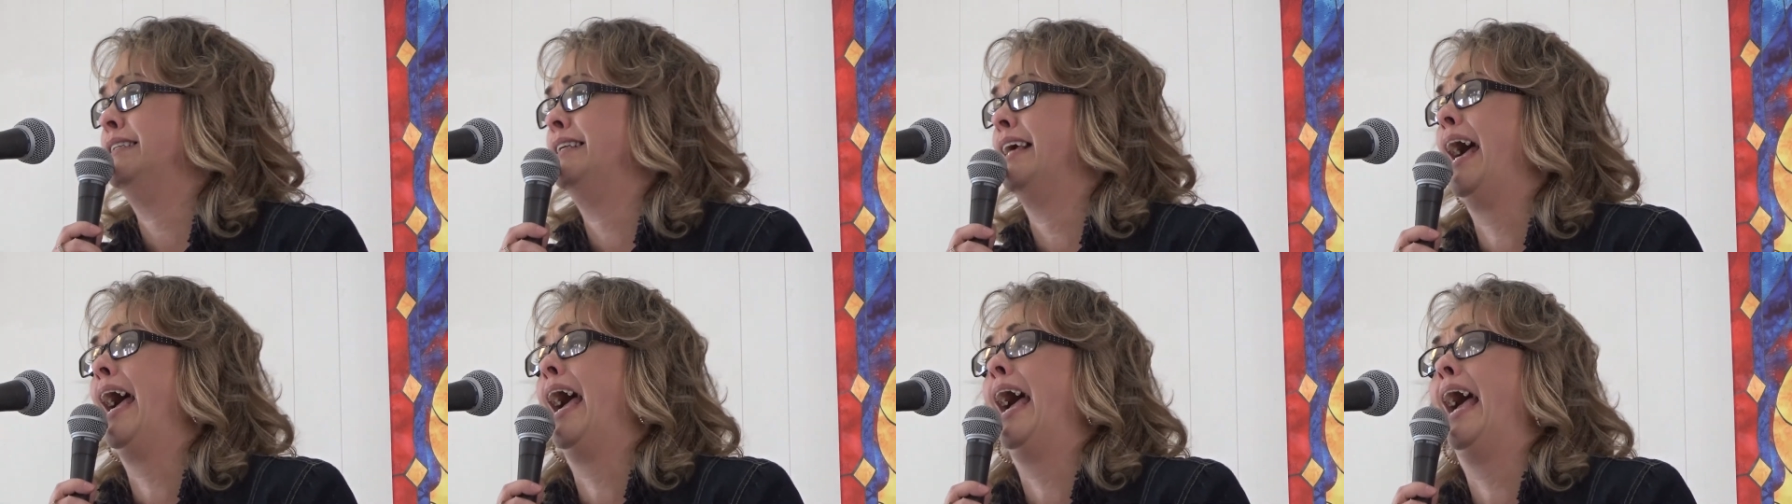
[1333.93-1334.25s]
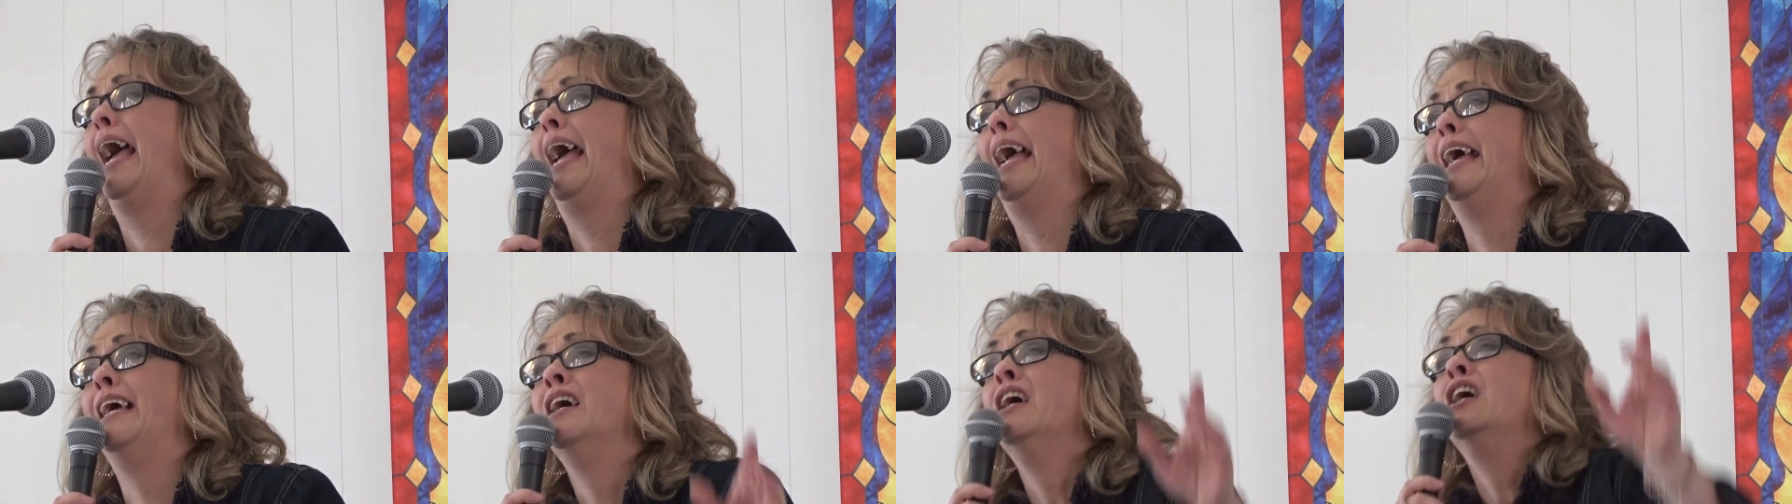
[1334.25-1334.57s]

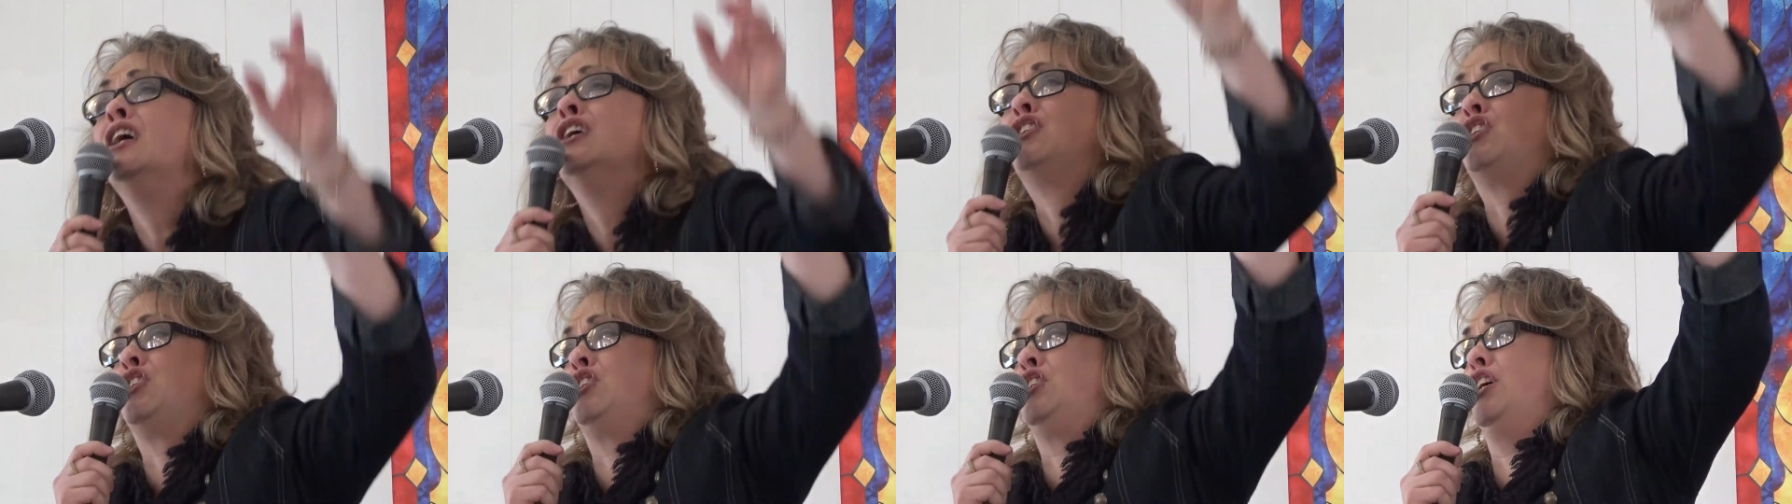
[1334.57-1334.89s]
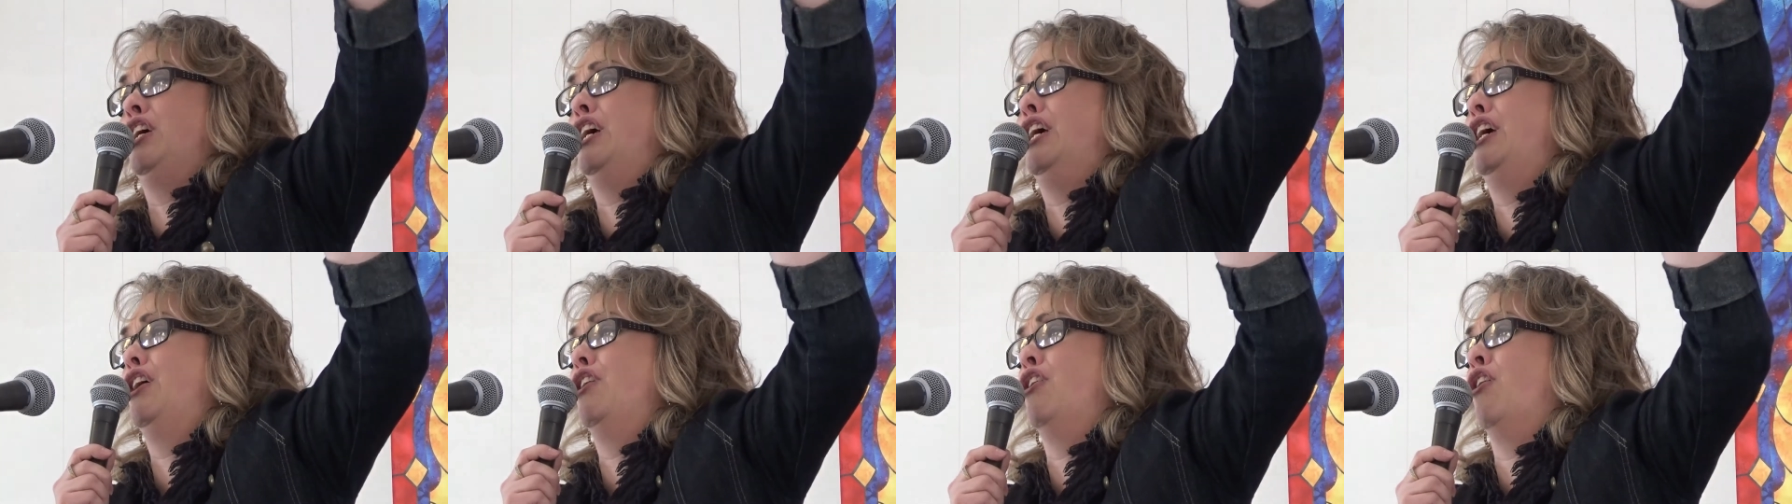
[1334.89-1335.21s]
day
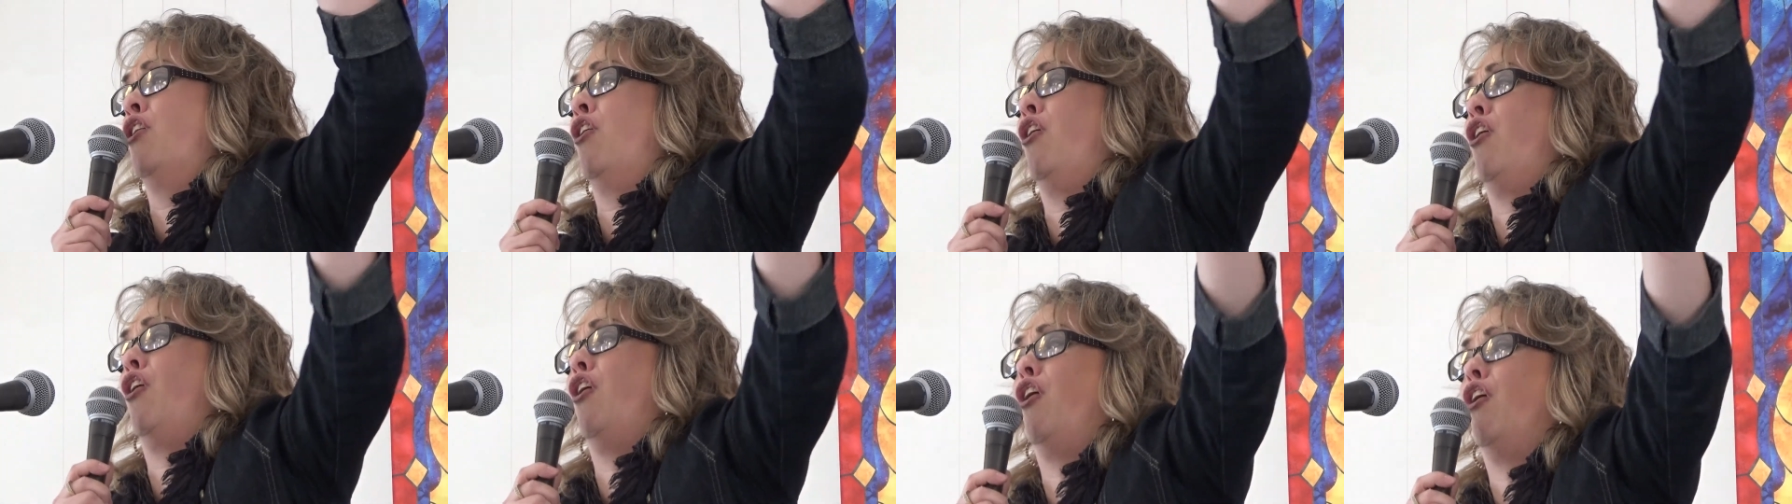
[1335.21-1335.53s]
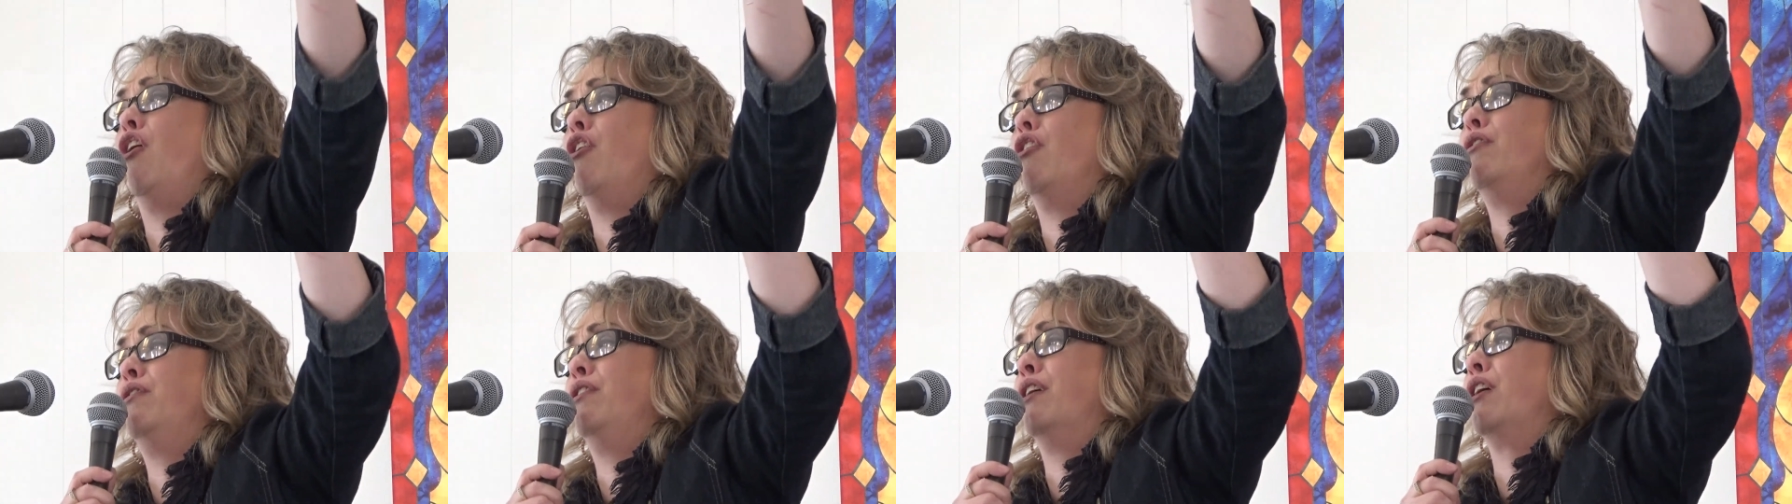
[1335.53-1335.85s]
she
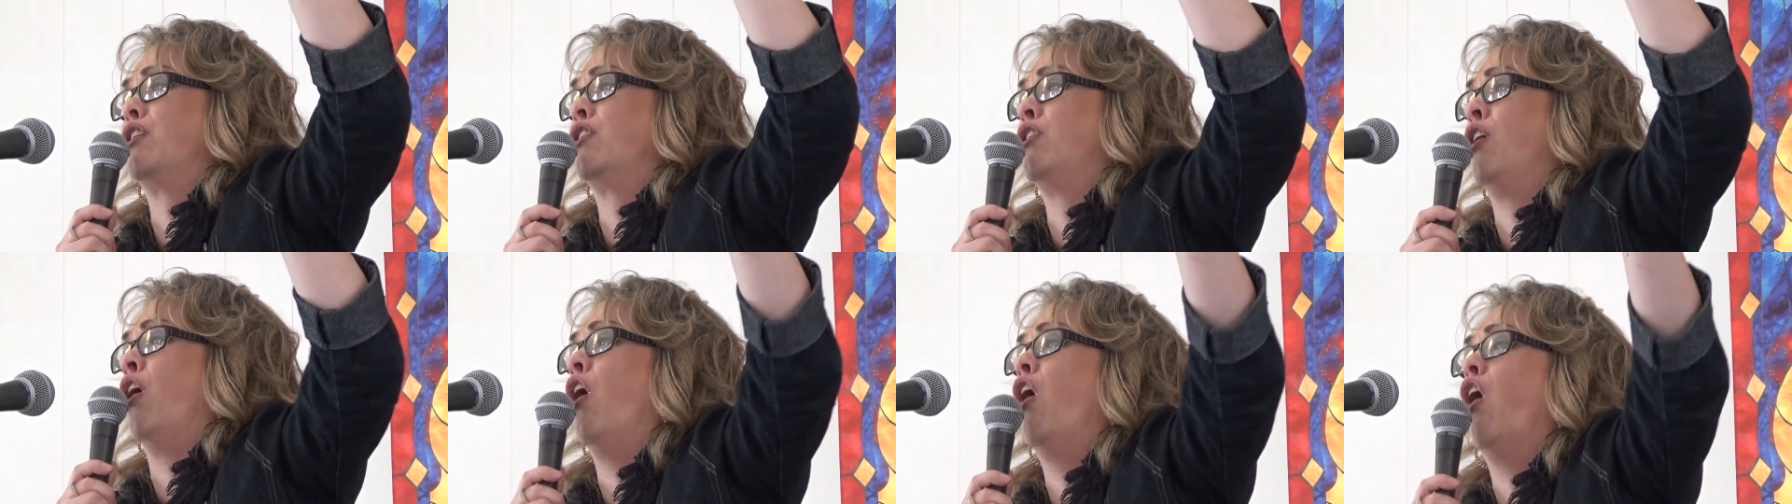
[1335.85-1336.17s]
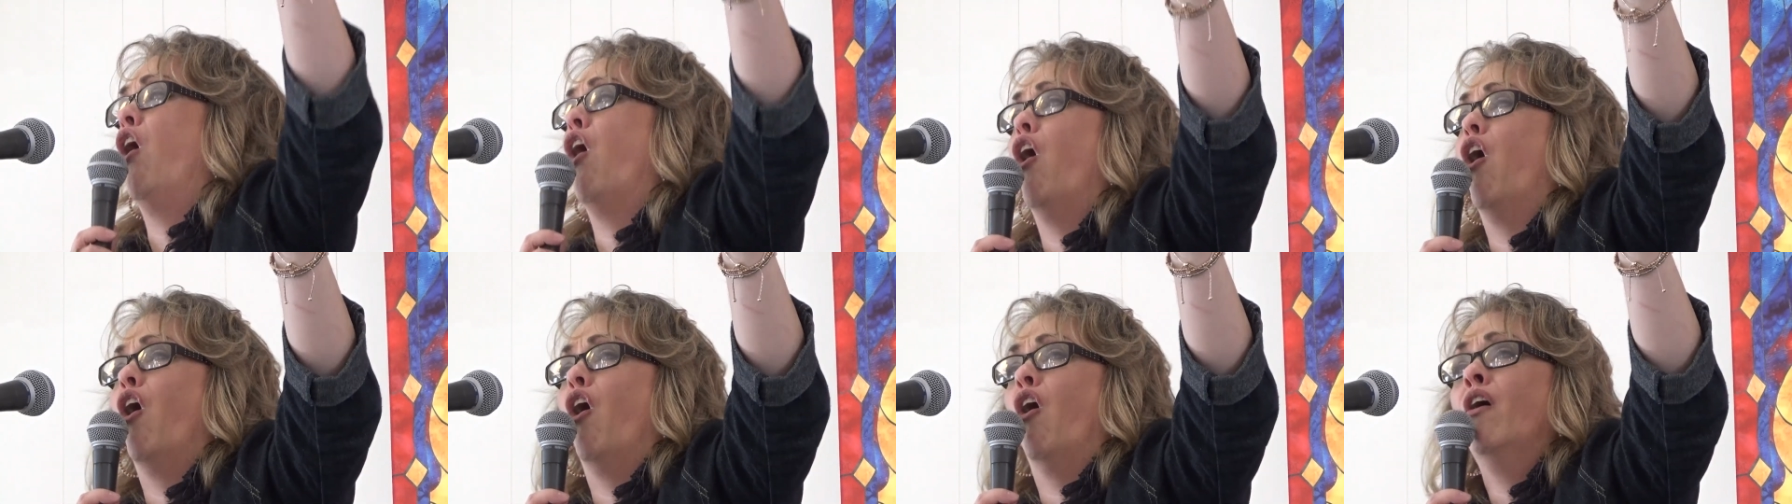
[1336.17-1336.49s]
heard the
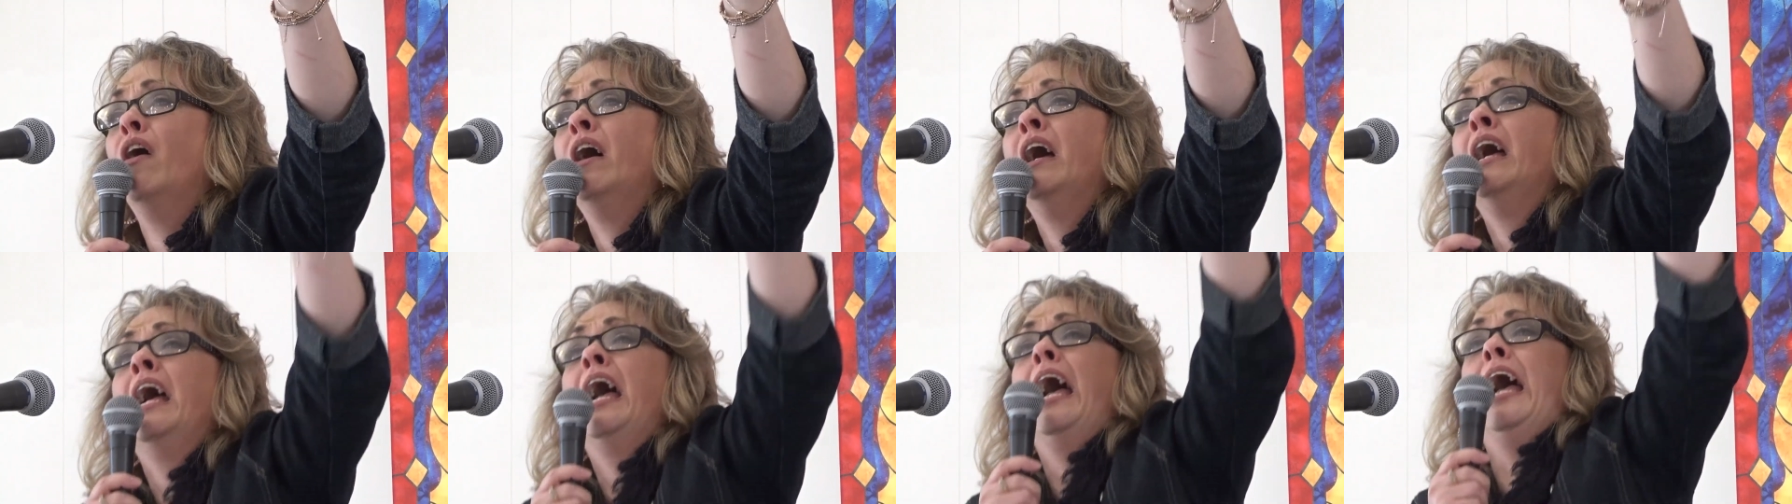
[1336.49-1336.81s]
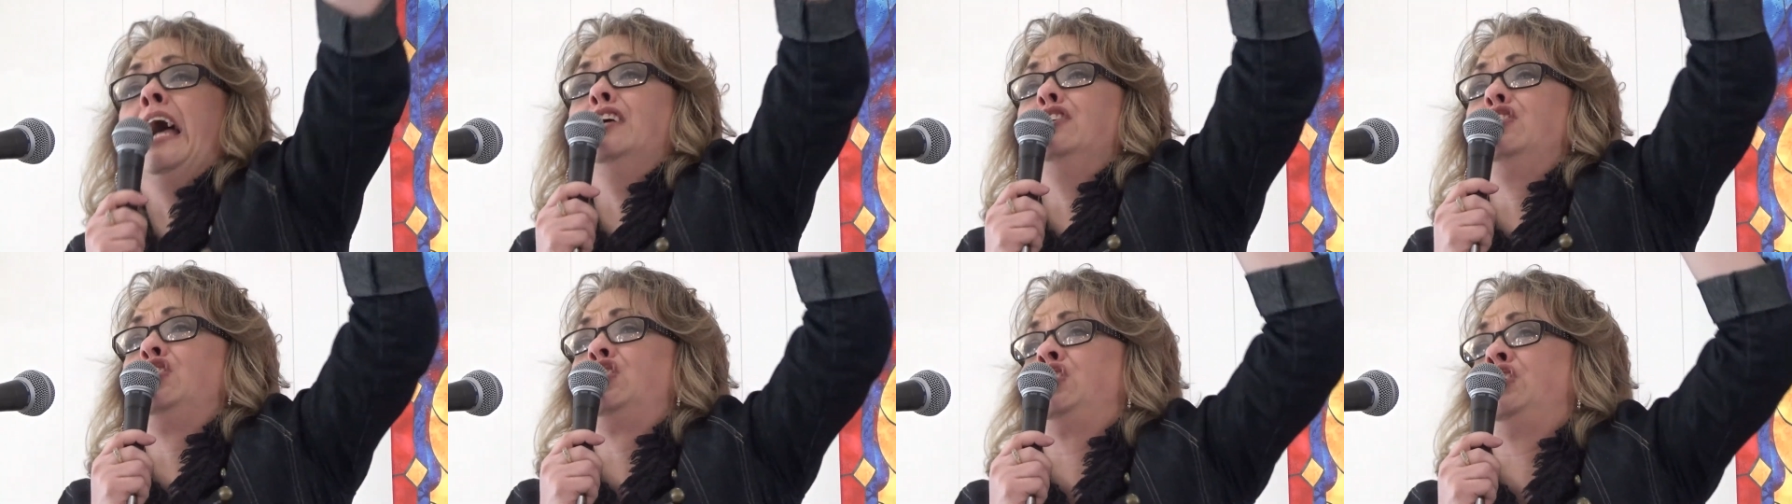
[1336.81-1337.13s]
call
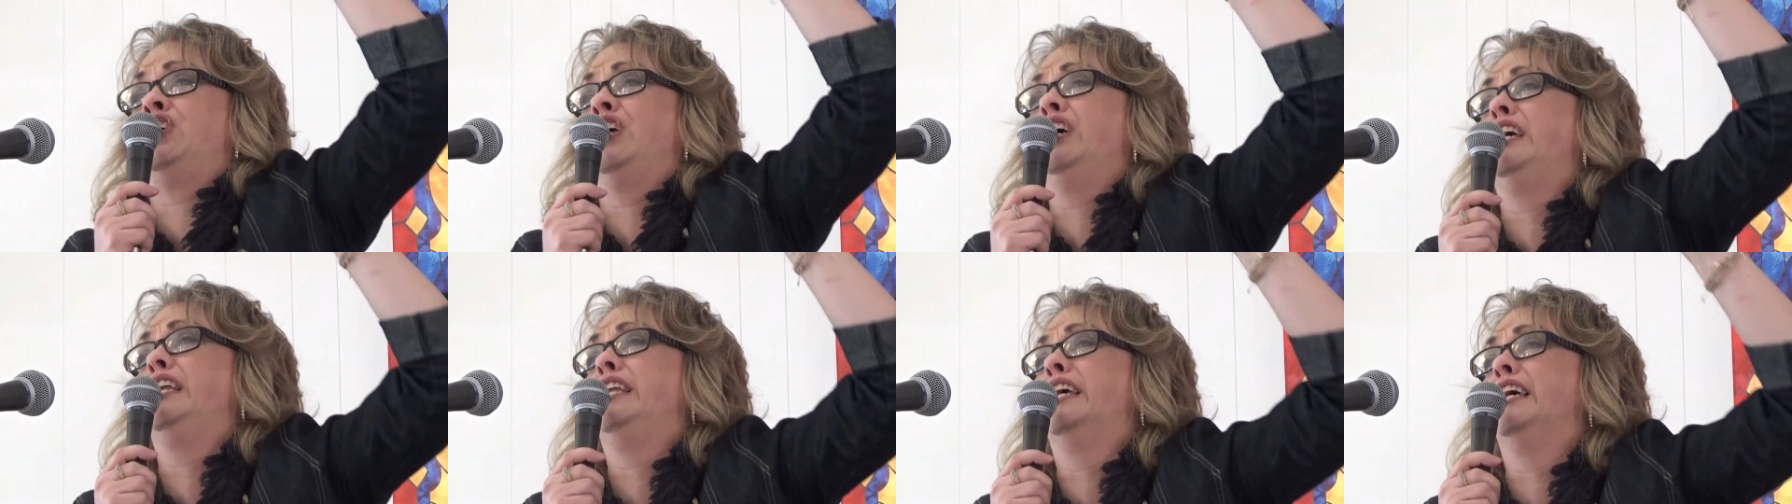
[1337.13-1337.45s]
and she